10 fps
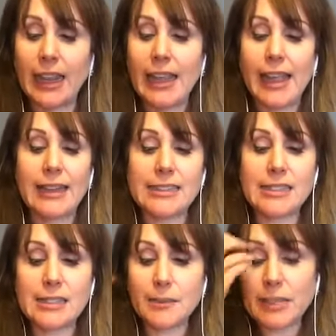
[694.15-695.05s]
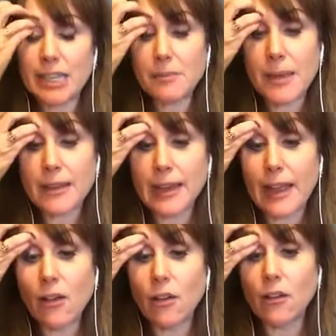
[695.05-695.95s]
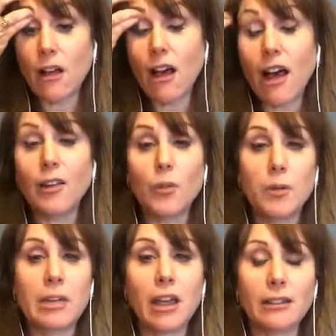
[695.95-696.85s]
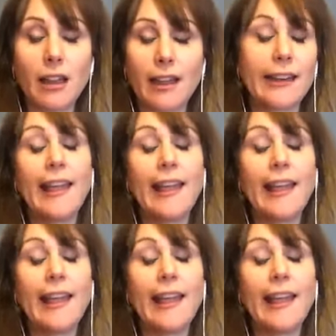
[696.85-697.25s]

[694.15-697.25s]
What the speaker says: And he said something about how hot women online,